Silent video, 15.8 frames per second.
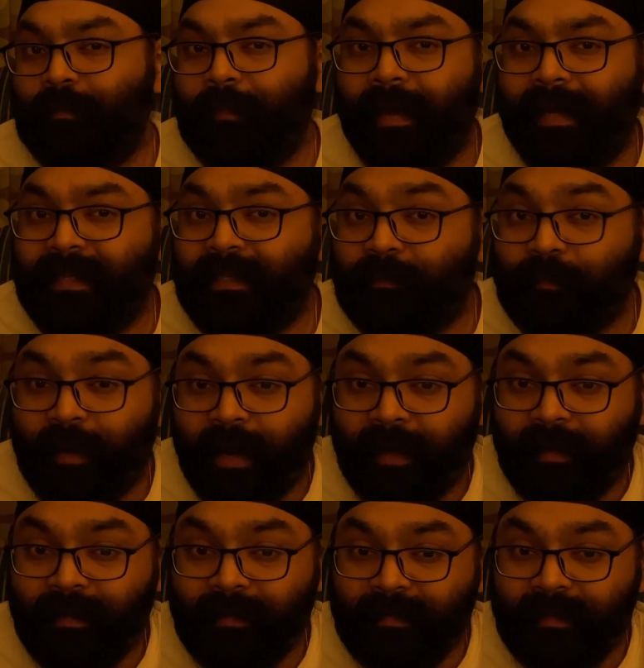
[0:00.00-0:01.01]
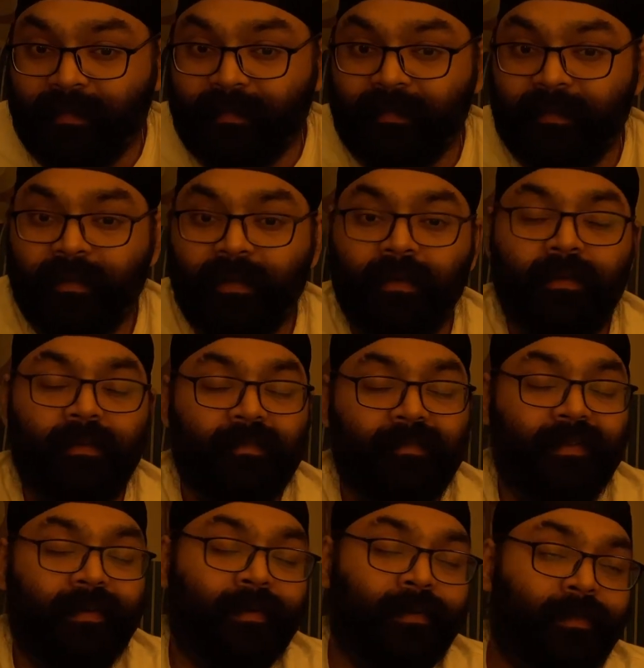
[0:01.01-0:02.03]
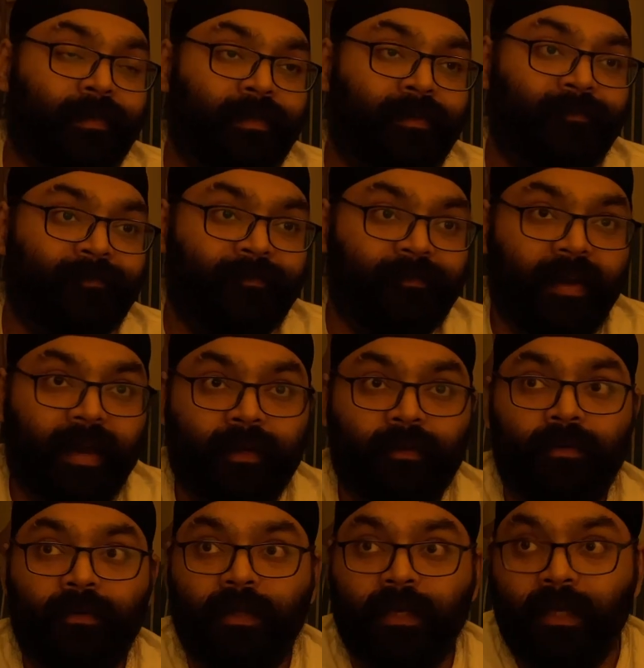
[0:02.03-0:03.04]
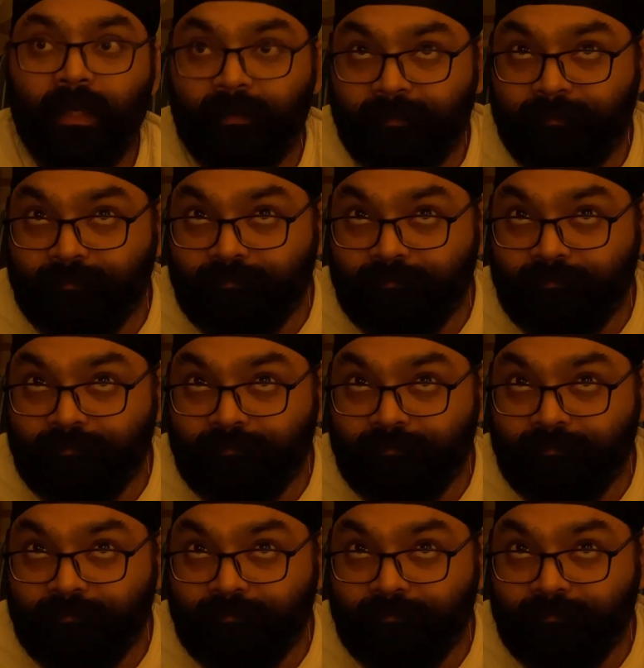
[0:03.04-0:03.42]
best practices. Singleton, factory,